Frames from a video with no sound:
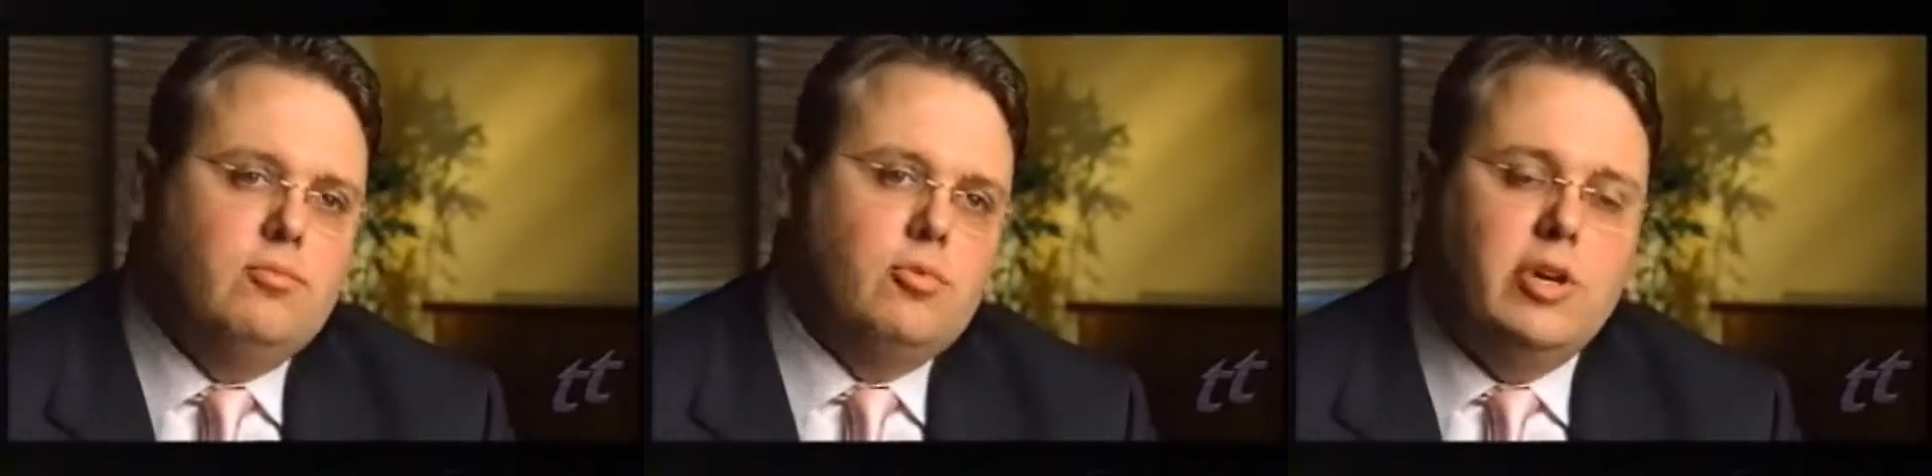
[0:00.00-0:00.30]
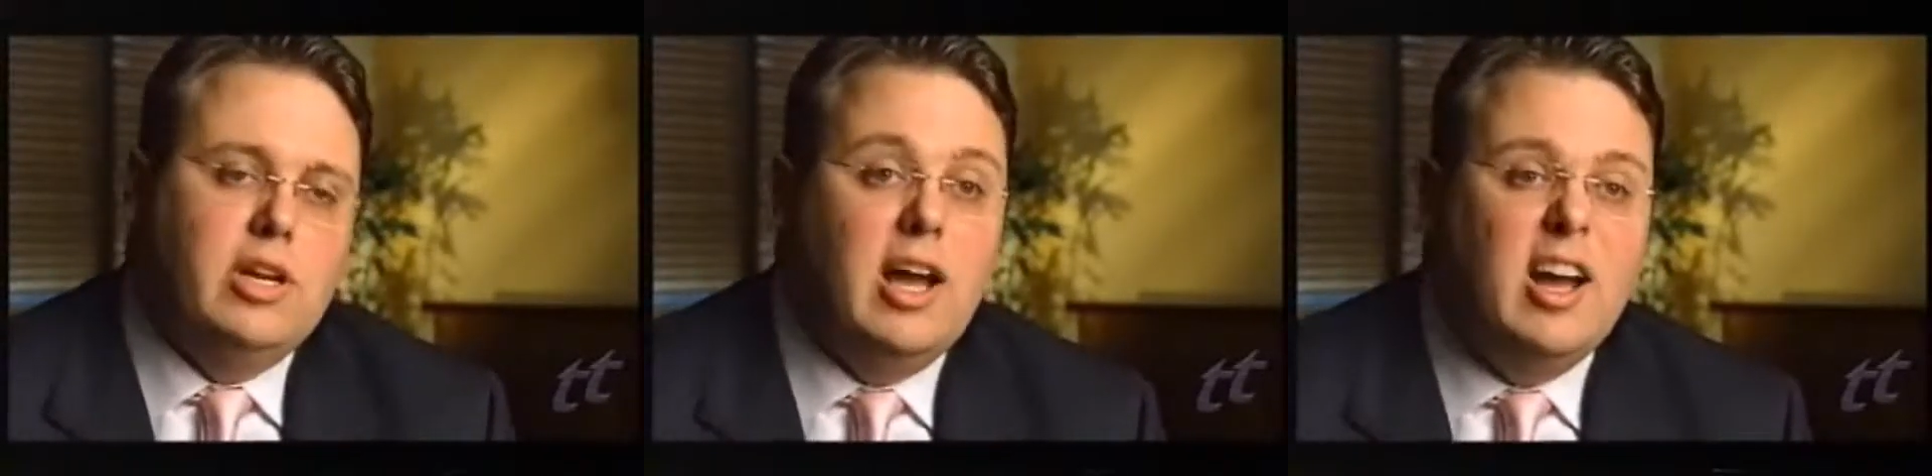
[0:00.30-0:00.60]

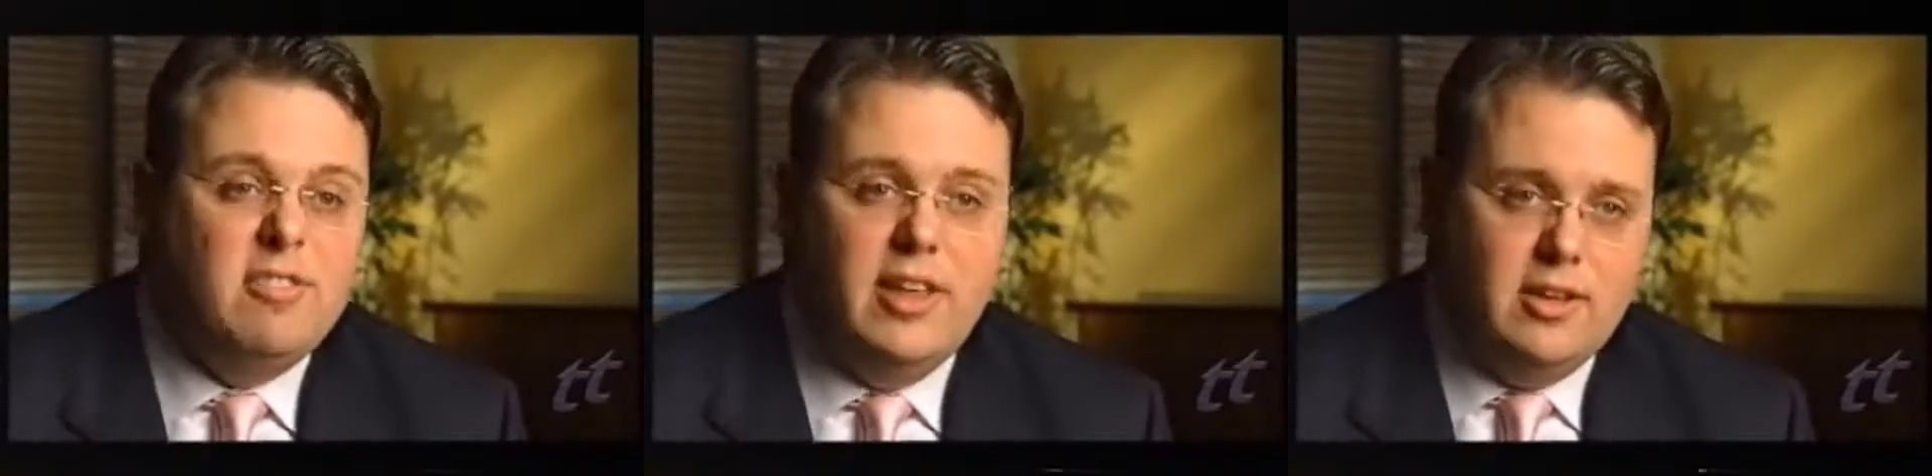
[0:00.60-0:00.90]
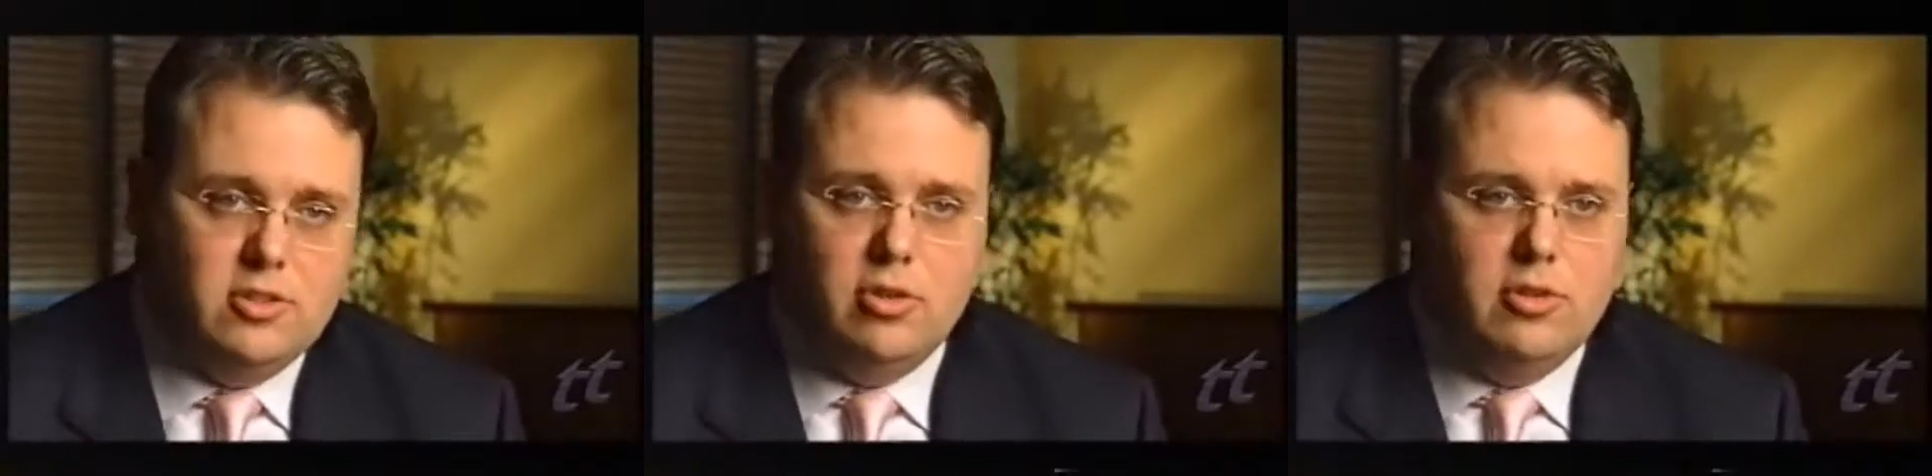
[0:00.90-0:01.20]

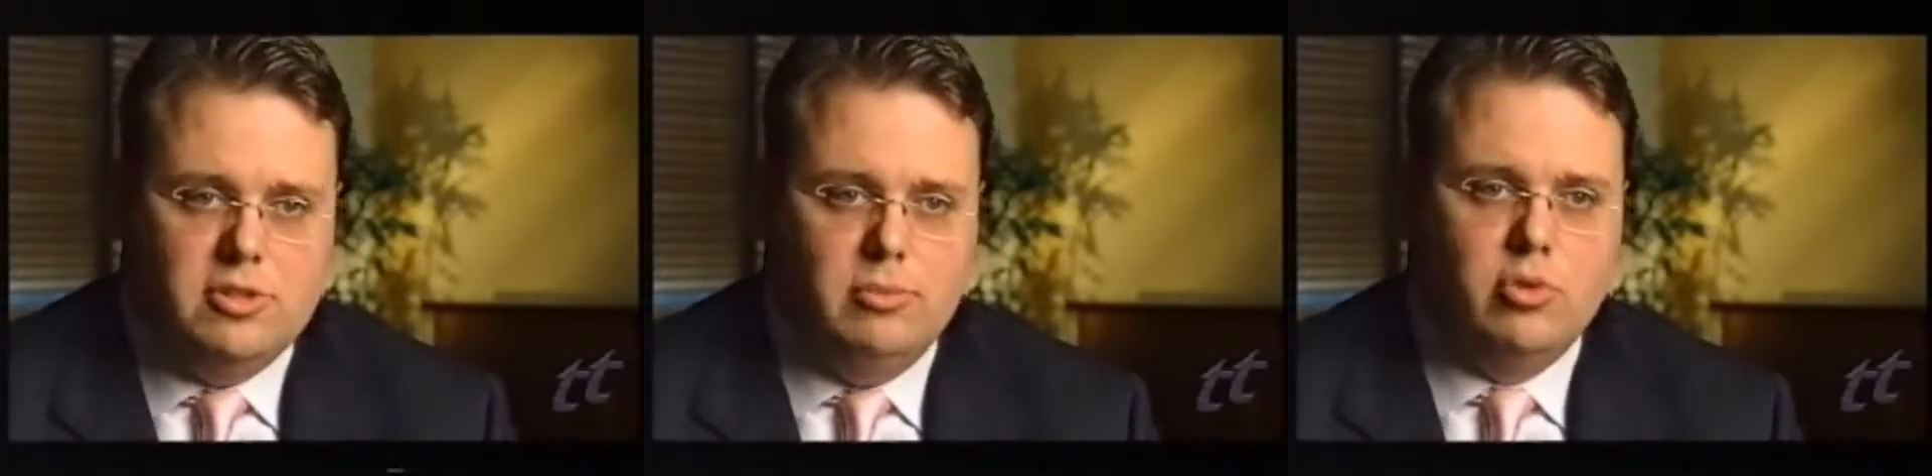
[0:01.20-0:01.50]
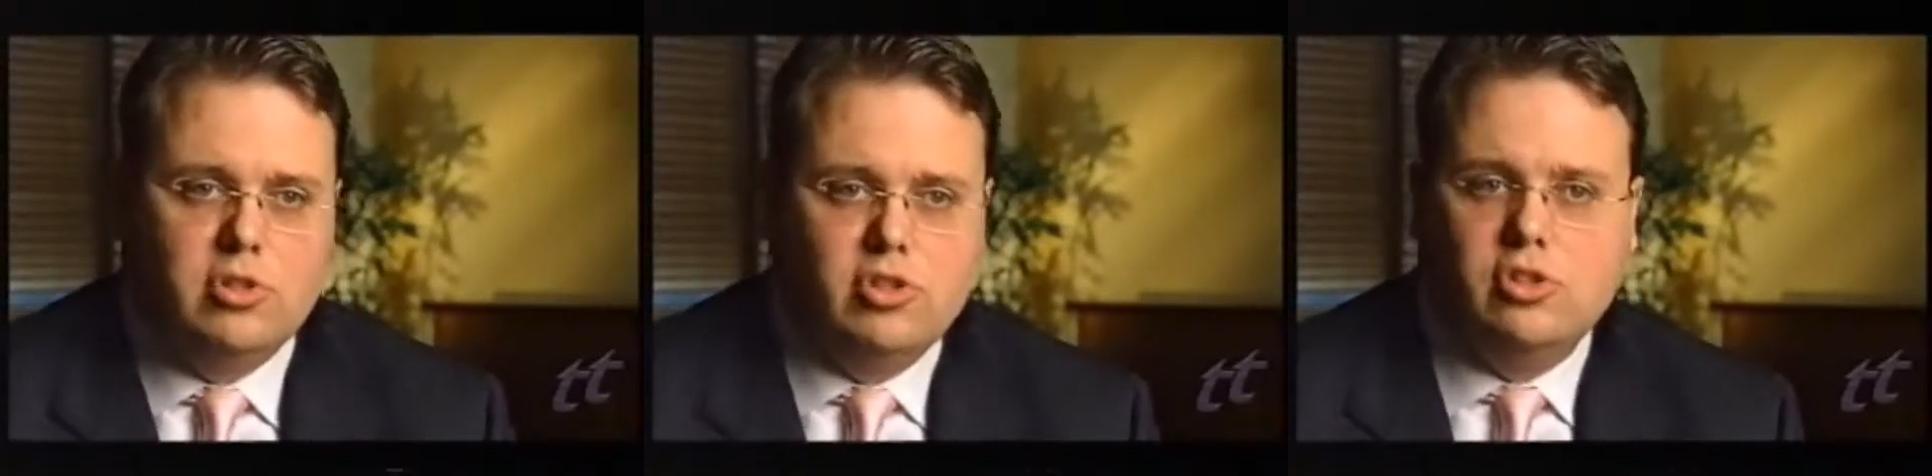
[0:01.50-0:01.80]
$3,500 in
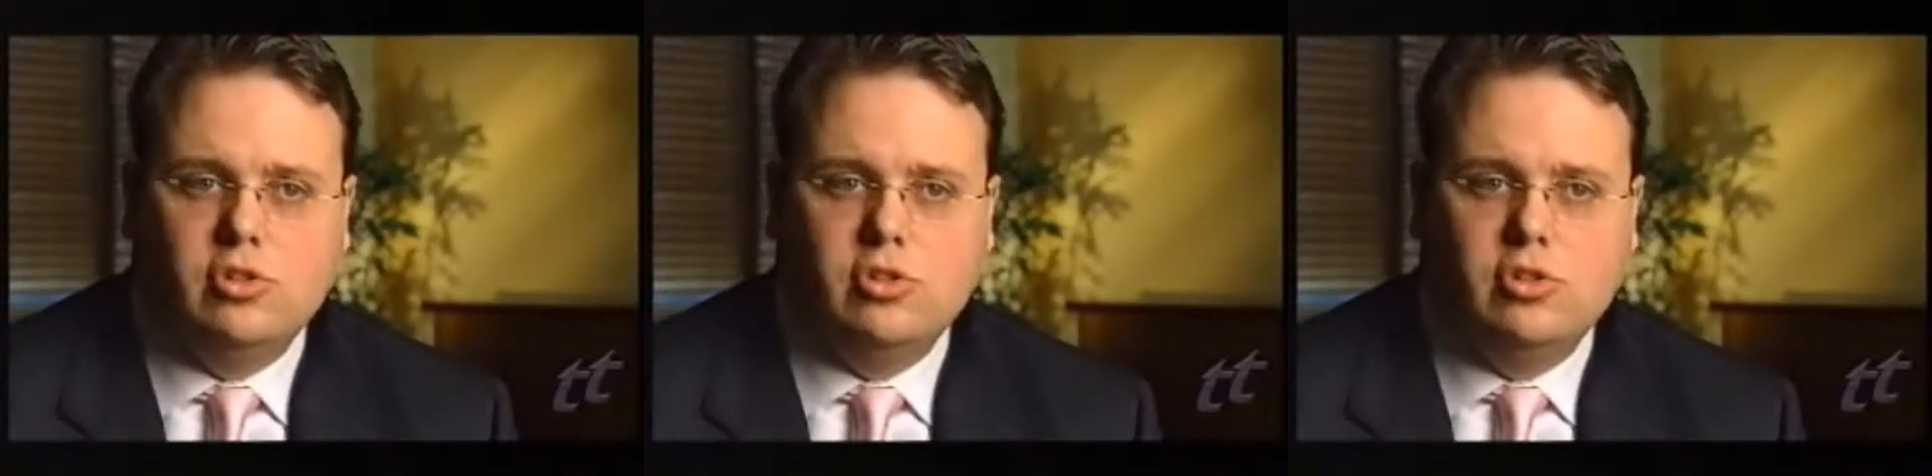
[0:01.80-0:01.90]
mortgage